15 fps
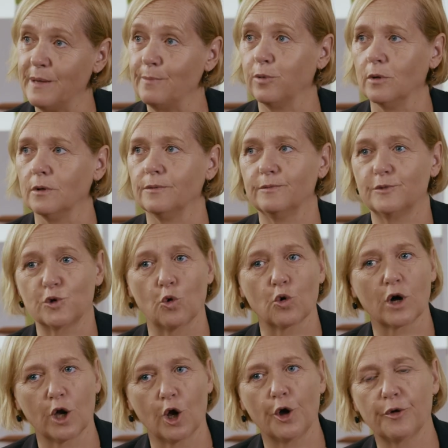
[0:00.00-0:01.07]
people
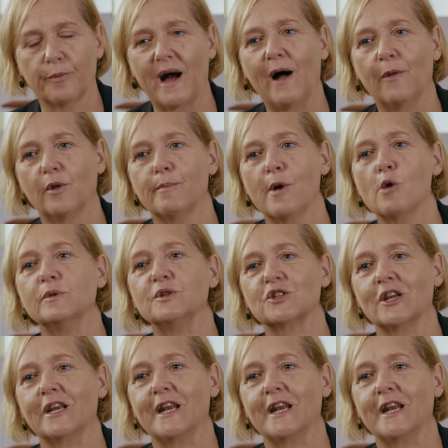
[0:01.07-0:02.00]
talk a lot about the moments